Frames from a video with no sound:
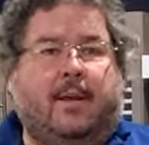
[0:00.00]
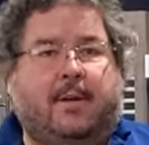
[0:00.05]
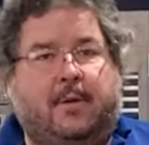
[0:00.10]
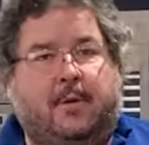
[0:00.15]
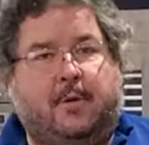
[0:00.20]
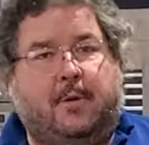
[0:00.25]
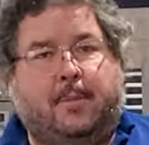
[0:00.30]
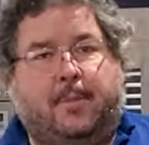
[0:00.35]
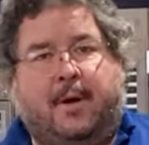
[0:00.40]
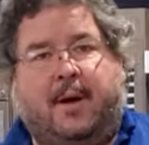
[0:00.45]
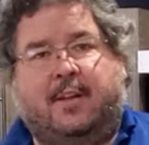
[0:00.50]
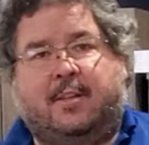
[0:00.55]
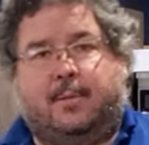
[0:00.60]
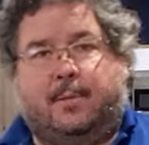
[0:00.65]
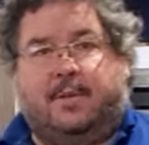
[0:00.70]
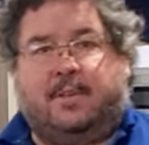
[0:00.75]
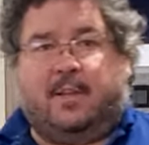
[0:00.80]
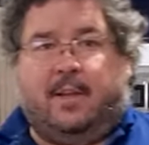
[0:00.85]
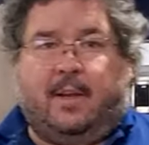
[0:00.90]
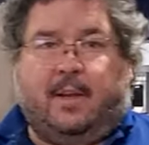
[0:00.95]
do to
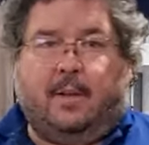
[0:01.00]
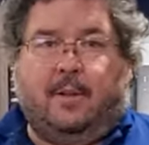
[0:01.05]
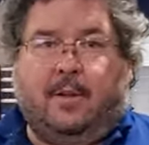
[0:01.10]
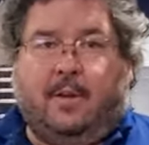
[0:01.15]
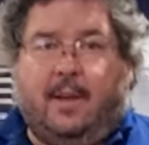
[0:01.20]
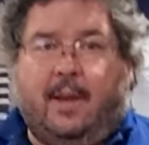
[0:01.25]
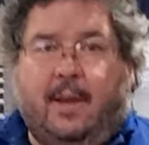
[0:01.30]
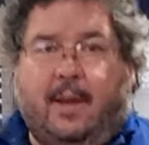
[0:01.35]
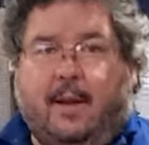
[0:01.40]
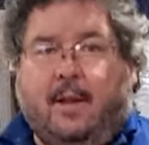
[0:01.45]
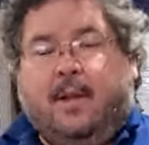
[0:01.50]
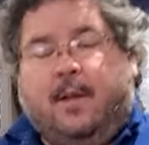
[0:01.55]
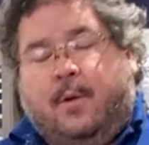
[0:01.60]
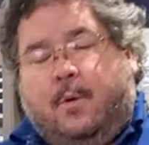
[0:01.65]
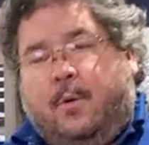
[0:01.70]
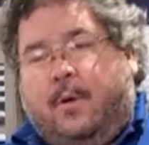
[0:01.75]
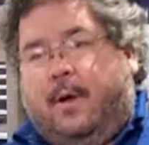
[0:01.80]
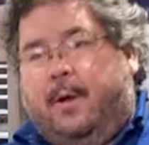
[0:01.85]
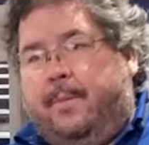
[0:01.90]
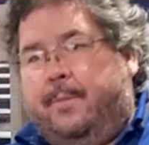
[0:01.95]
possibly take a look at it.
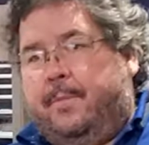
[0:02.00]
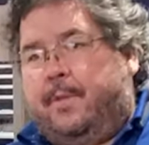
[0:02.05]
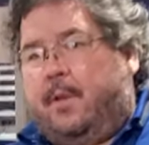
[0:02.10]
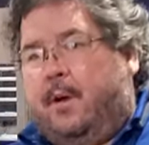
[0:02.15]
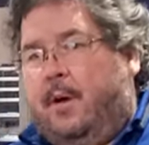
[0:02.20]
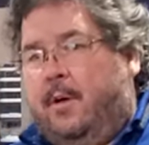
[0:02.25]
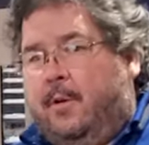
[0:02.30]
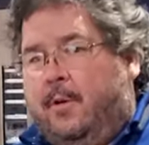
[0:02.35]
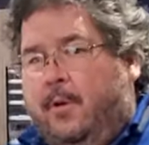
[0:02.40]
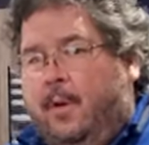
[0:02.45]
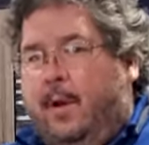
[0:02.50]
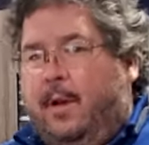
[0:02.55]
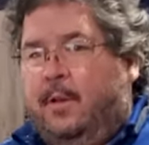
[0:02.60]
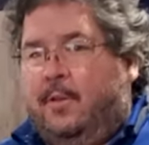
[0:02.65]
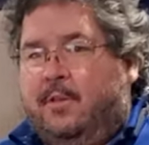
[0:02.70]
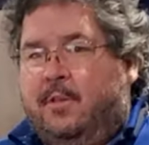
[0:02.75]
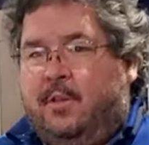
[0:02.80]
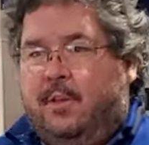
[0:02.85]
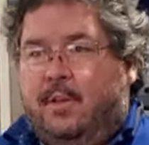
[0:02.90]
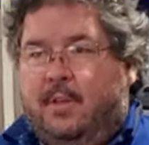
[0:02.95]
Well, on your
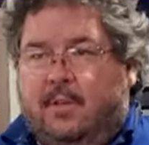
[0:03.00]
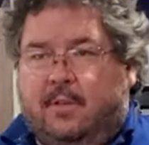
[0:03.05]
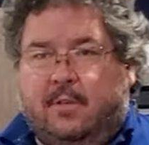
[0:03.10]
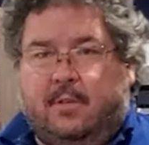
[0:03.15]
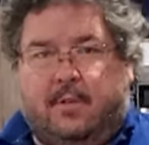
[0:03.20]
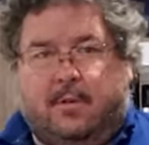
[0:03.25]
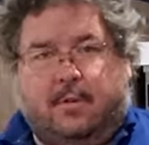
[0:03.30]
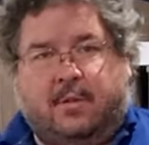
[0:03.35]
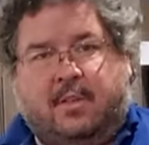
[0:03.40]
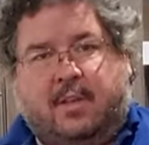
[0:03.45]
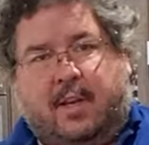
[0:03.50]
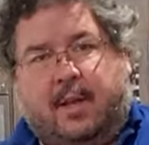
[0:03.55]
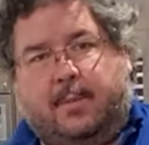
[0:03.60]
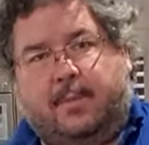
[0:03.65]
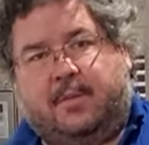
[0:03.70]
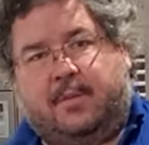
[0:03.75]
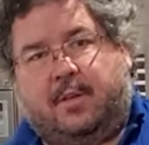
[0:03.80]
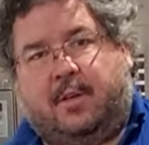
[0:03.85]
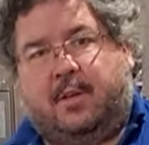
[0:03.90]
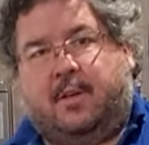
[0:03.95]
LGs, your
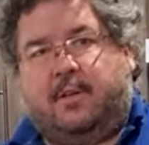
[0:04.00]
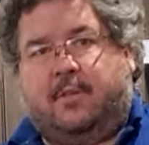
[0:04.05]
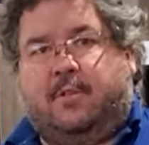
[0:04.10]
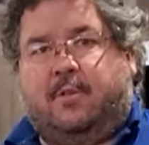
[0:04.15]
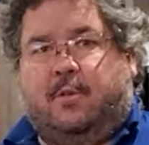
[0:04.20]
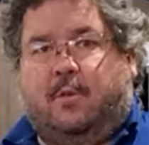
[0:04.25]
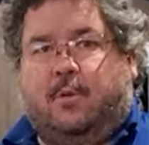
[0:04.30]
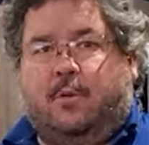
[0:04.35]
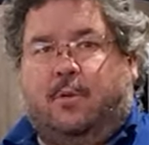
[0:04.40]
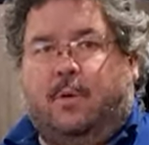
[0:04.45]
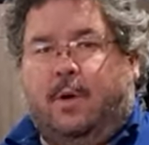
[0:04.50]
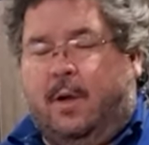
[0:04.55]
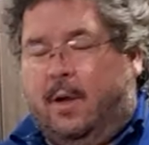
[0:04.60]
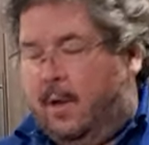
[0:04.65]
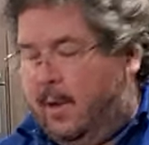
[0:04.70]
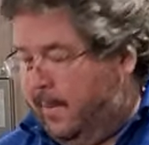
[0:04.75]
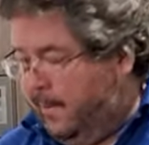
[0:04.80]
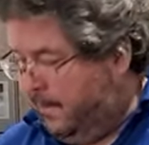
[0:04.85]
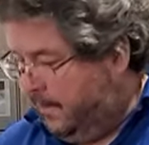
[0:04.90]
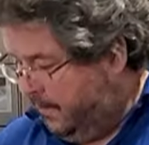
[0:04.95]
Samsungs, your
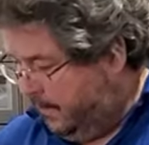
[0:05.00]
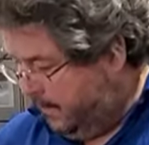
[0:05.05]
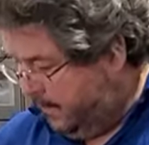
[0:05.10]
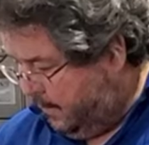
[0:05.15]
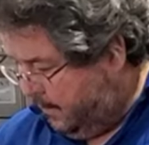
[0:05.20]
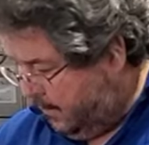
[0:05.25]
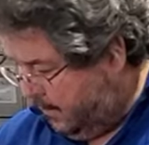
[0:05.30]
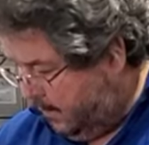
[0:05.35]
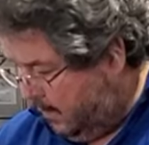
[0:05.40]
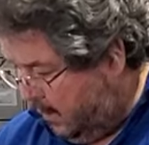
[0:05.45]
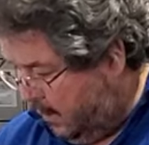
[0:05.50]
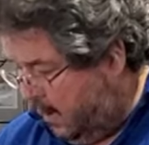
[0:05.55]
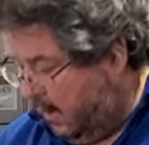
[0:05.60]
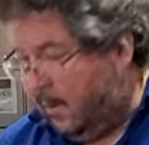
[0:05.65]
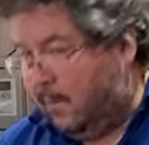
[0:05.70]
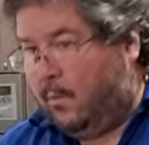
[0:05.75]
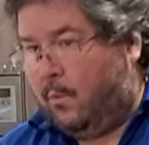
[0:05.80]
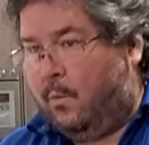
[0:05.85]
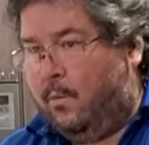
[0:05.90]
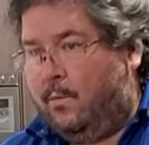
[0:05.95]
um, uh,
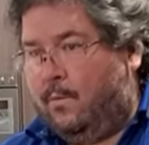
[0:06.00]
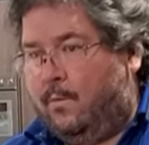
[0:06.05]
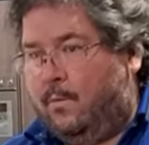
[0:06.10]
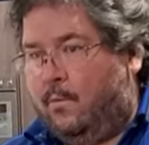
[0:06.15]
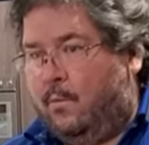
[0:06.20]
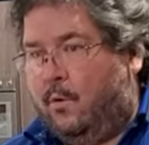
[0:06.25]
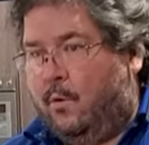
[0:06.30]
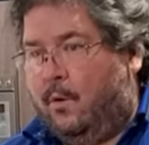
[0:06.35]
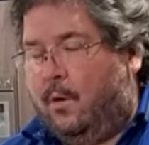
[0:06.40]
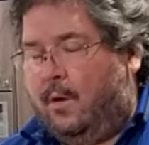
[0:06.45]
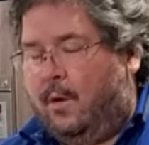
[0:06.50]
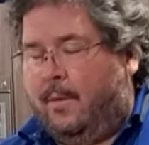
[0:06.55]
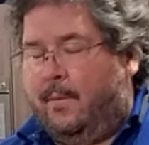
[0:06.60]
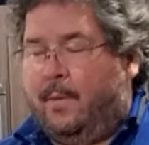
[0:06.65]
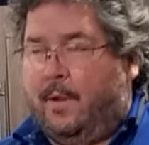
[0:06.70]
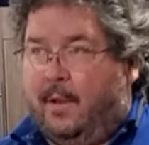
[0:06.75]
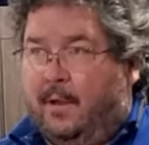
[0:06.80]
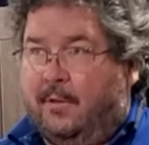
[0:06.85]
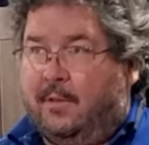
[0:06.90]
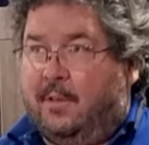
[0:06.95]
uh,
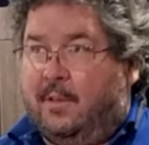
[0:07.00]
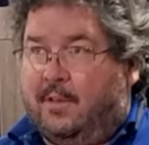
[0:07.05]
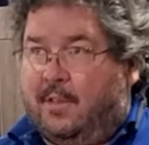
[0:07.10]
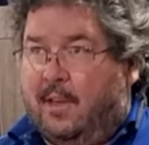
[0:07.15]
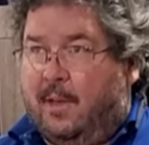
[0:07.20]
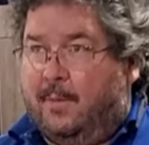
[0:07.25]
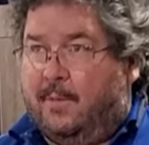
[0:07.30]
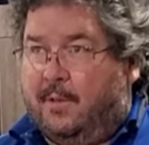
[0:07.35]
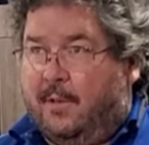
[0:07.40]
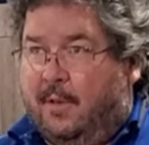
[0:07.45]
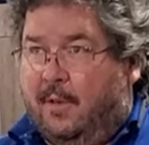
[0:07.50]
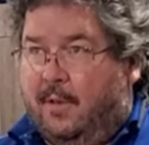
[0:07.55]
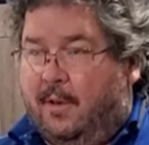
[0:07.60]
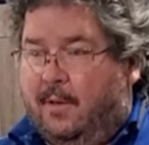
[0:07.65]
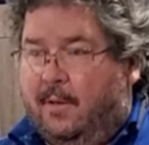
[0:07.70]
LG, Samsung,